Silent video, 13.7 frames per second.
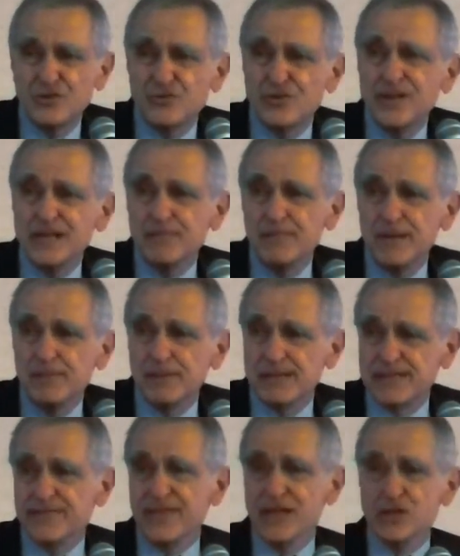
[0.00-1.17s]
treating people
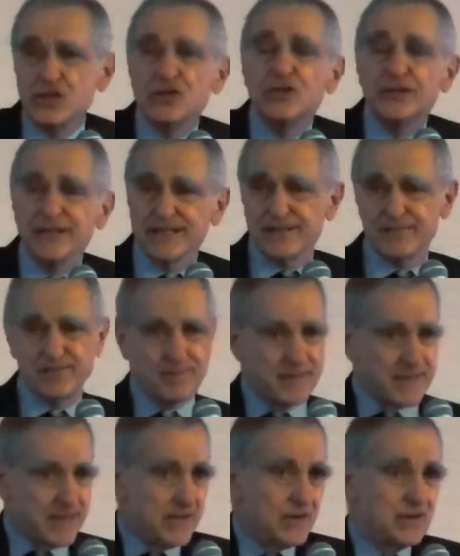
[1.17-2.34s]
as if they shouldn't
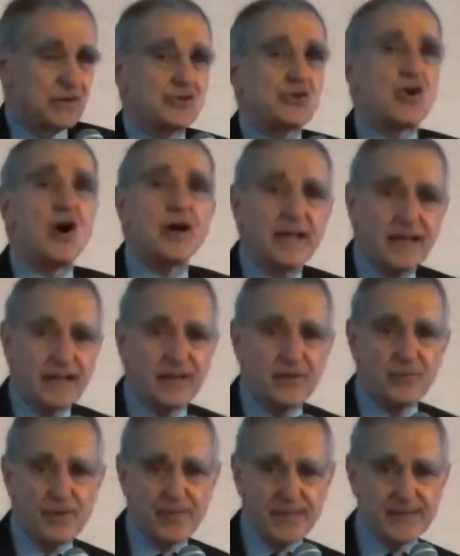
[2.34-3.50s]
be talking
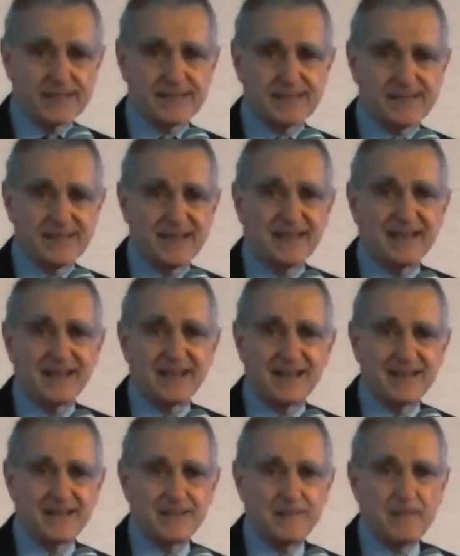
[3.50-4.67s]
with us.
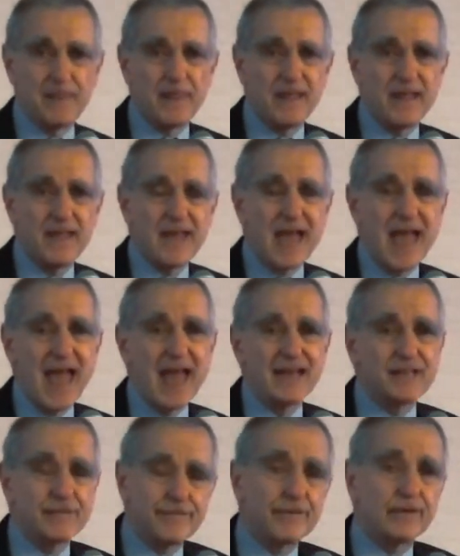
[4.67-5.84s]
And
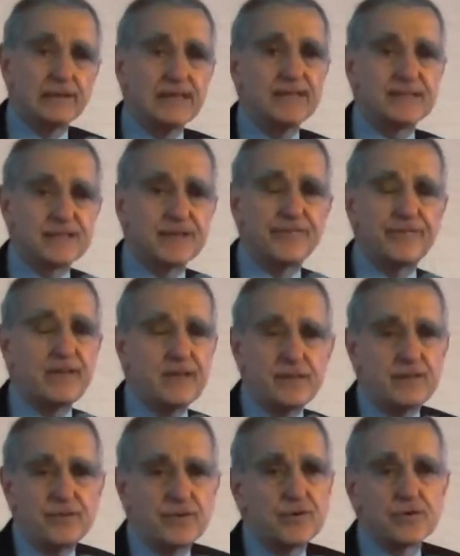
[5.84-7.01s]
at the very least, if
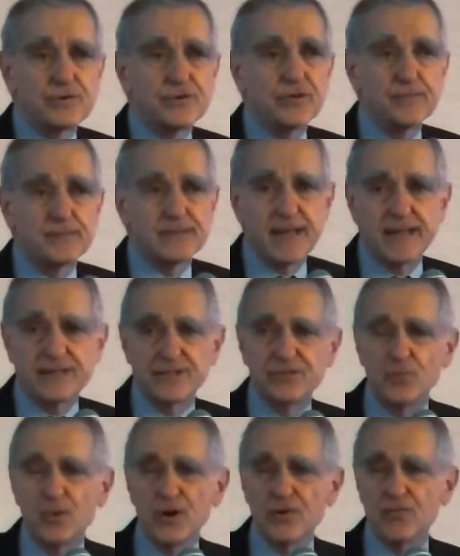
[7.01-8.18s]
there are
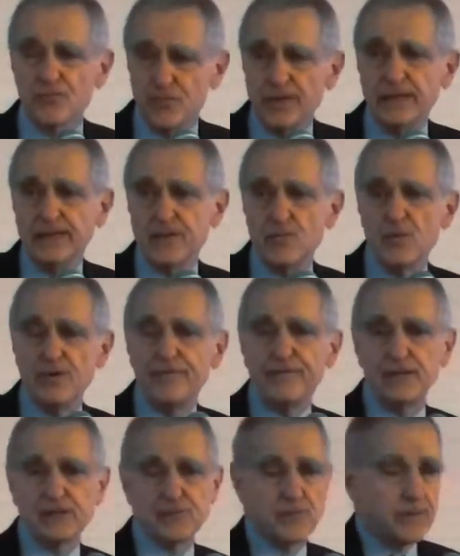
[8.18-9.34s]
circumstances where really one
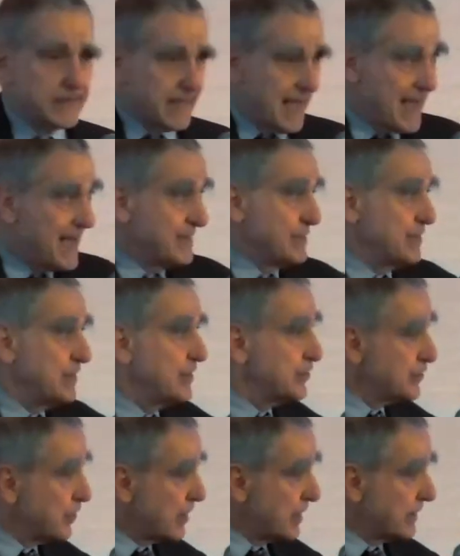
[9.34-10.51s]
feels one can't
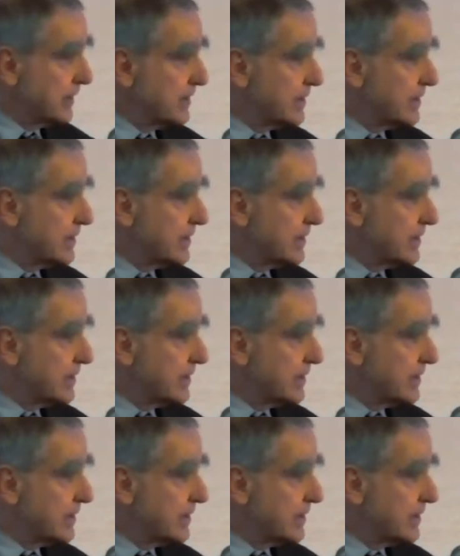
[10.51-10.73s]
talk,